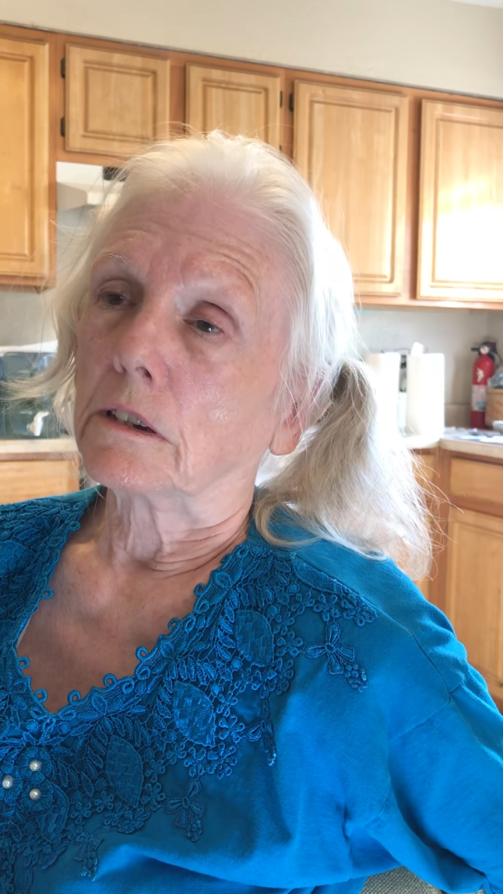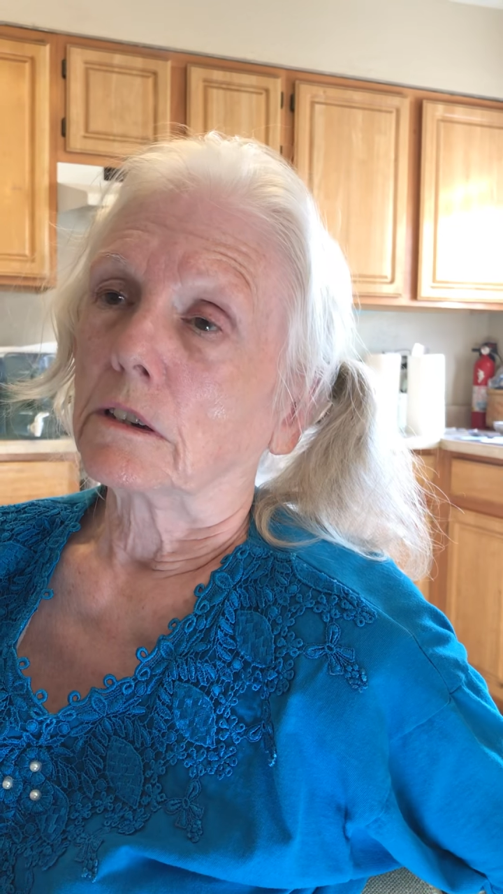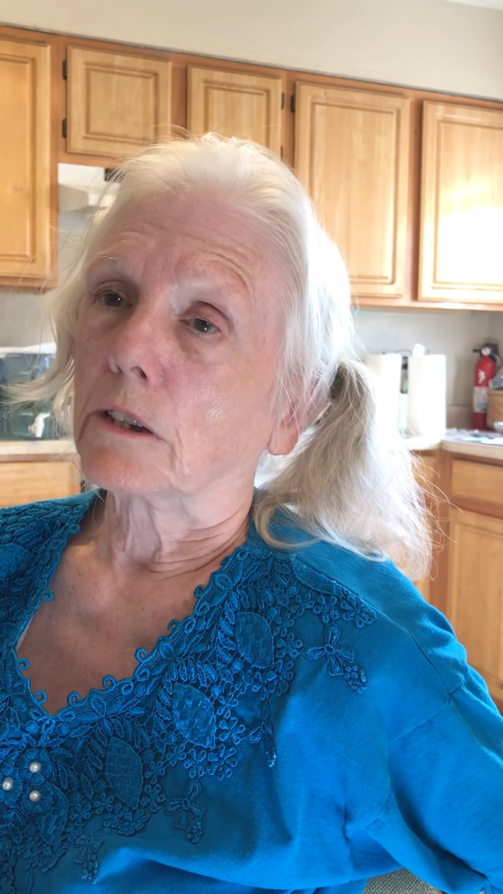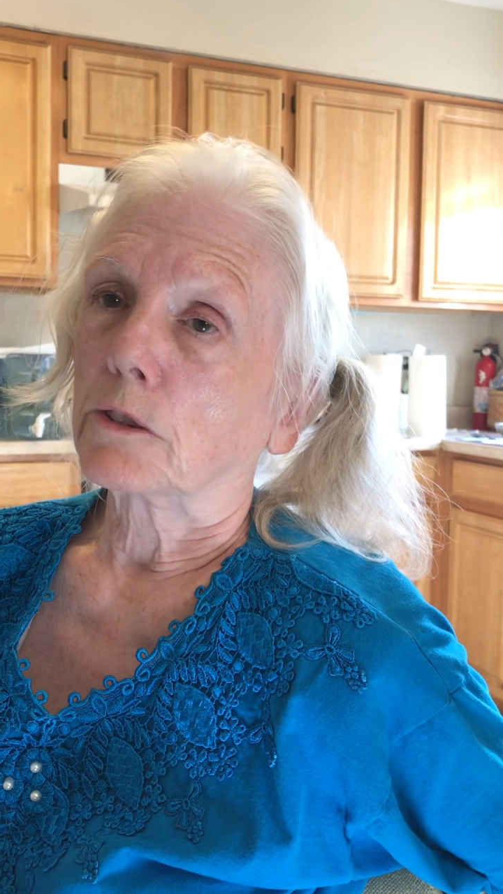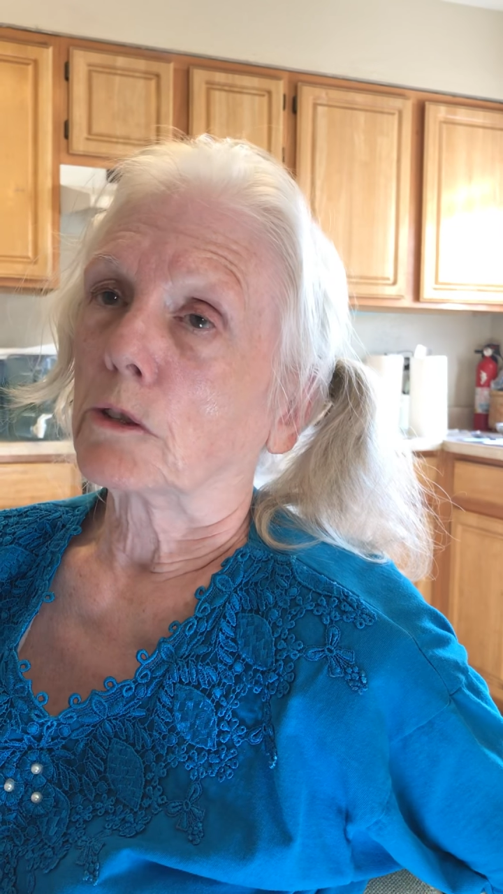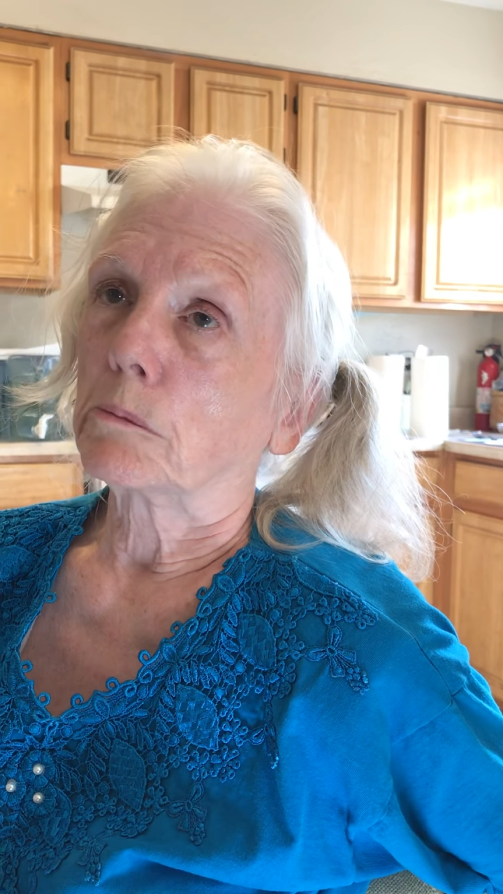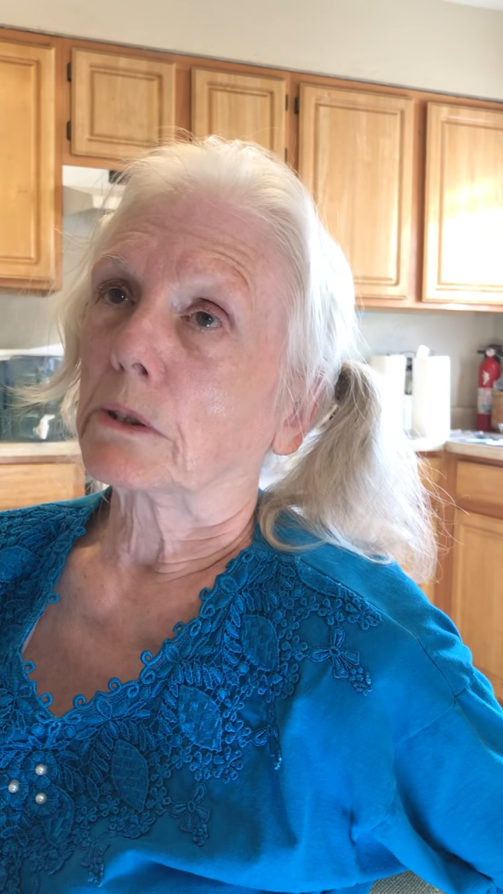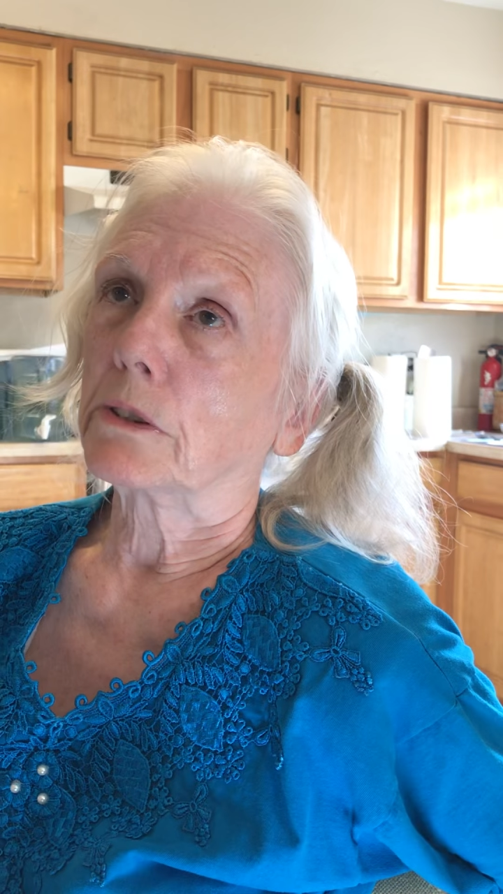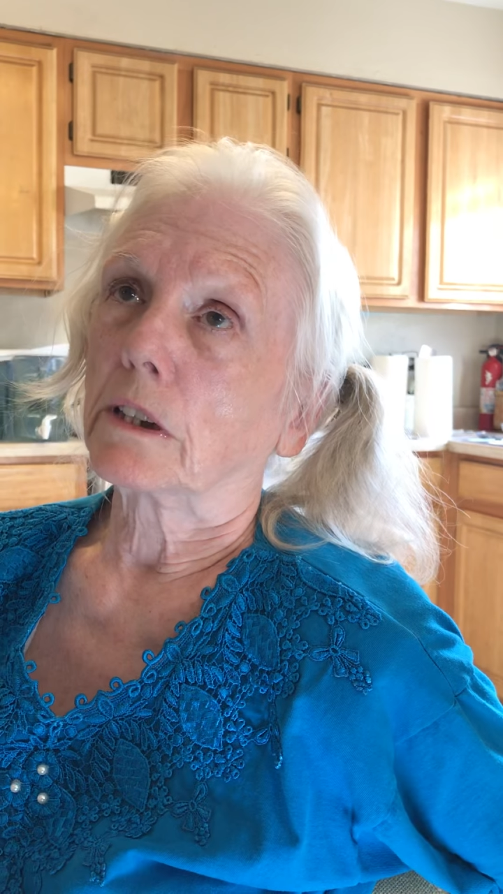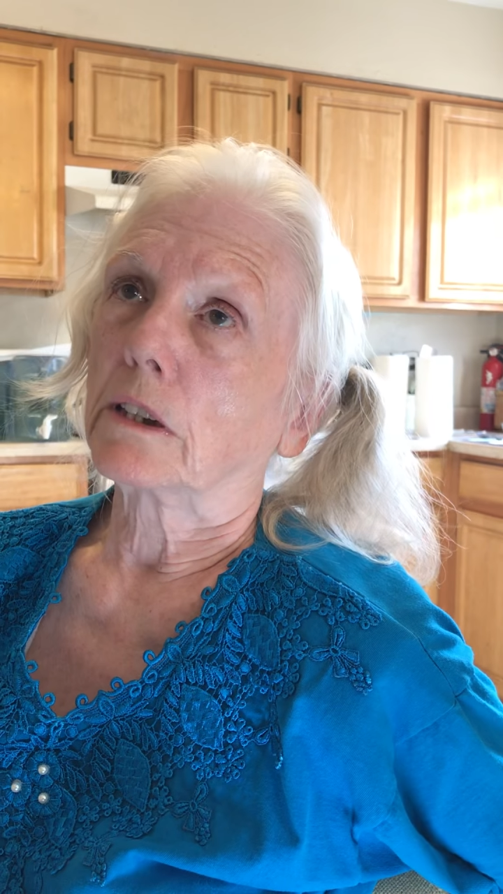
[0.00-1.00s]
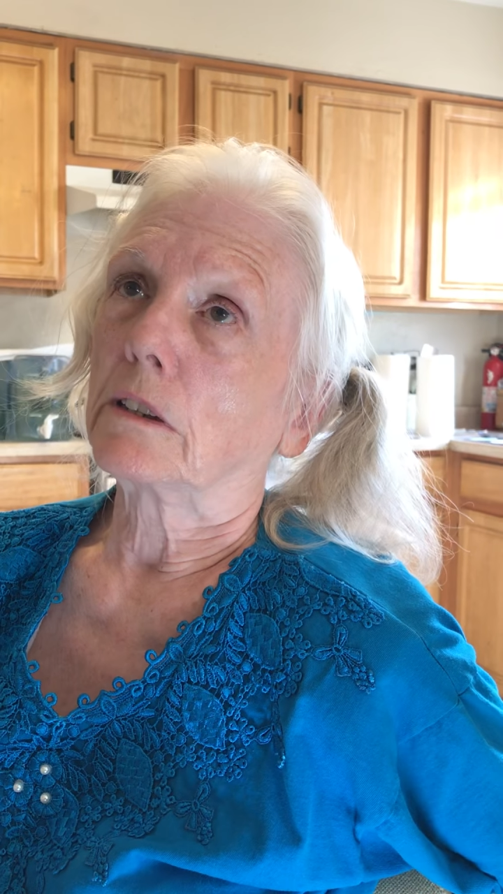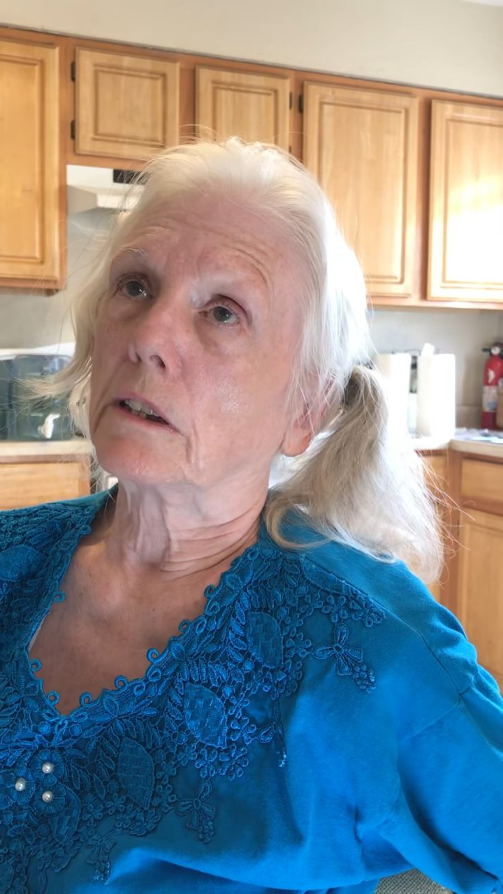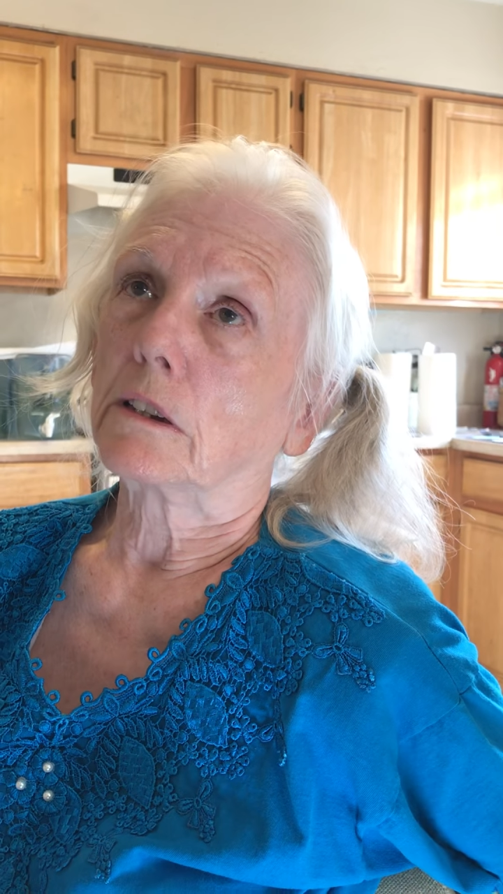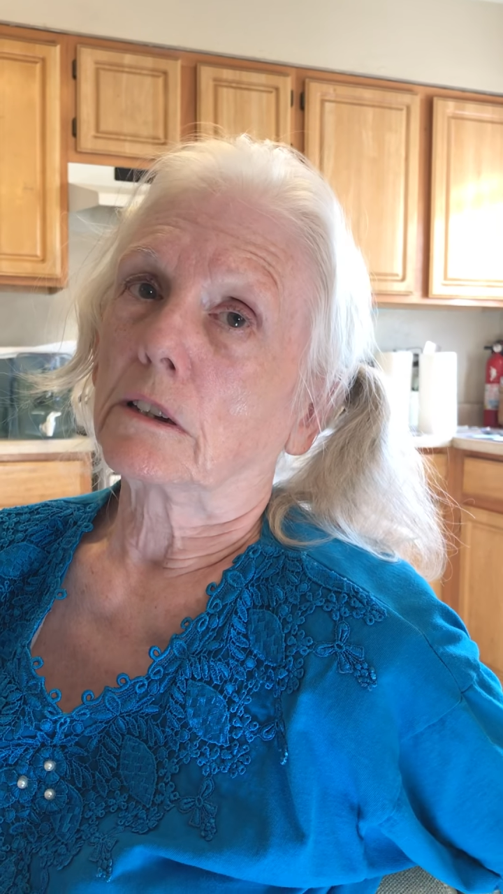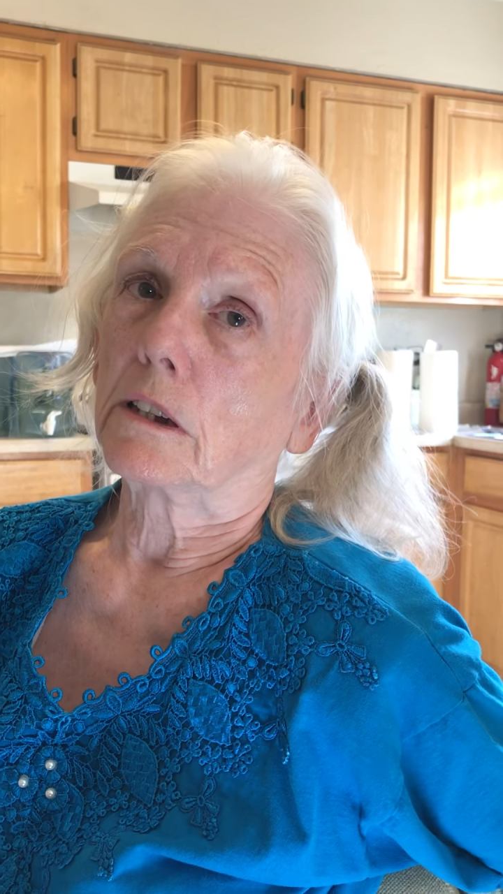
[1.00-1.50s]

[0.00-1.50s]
That's what blew the hell out of